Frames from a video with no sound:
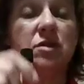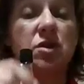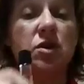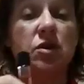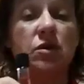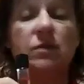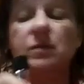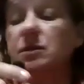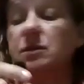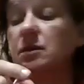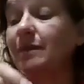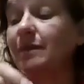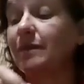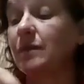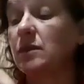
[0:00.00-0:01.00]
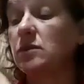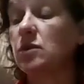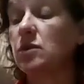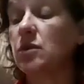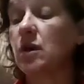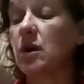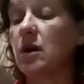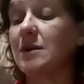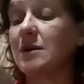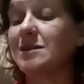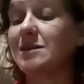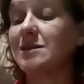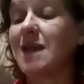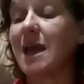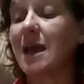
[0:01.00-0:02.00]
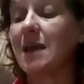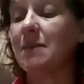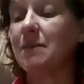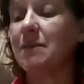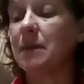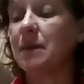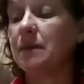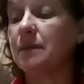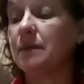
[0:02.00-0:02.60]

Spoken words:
tubes. So there is tape